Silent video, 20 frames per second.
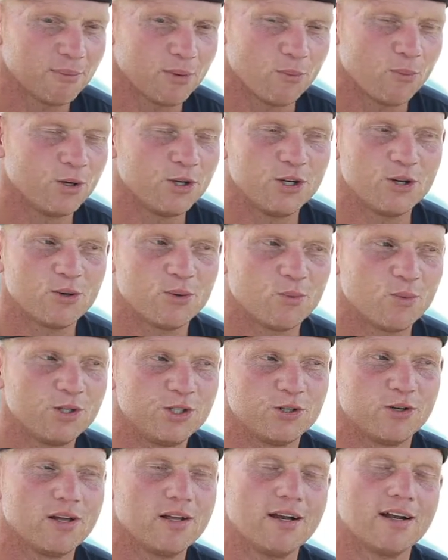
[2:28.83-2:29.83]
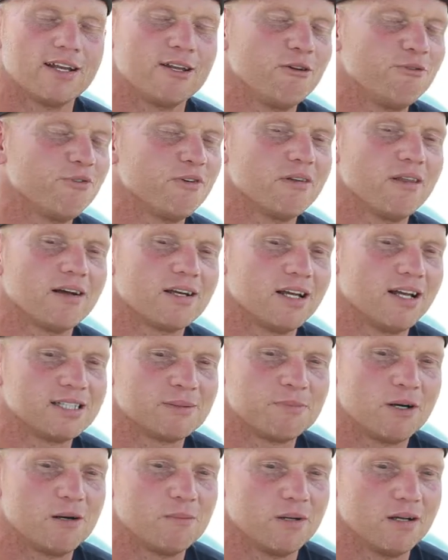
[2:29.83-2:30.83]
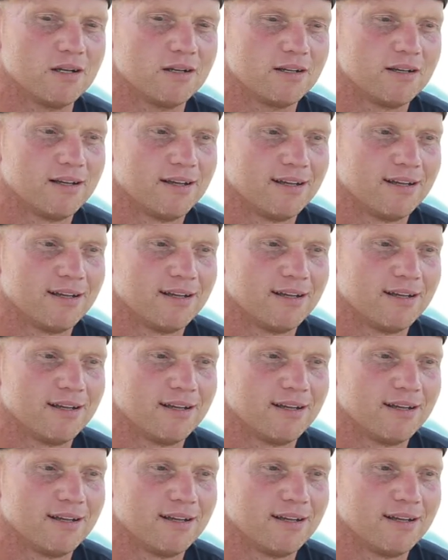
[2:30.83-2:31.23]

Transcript: But when you're in it, you feel like it's permanent.